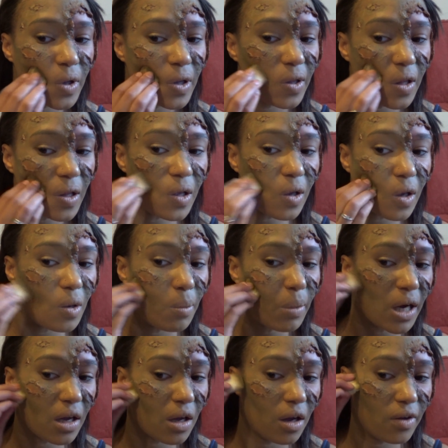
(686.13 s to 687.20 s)
and then going
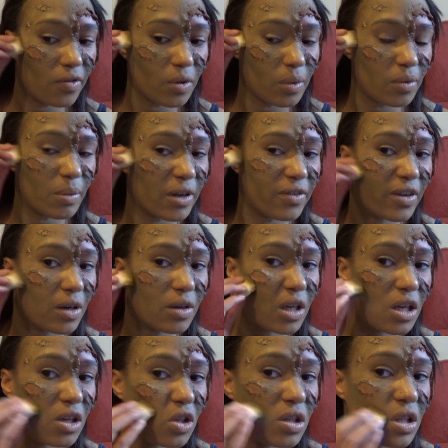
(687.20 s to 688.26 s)
back over with my
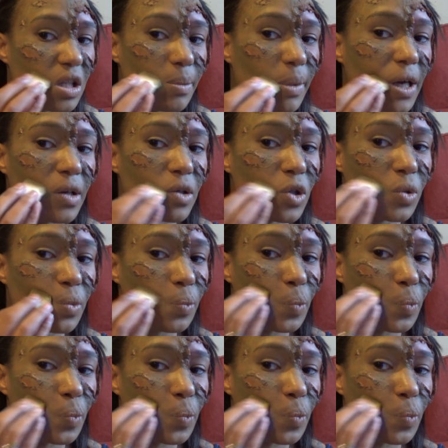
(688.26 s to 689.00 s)
foundation sponge.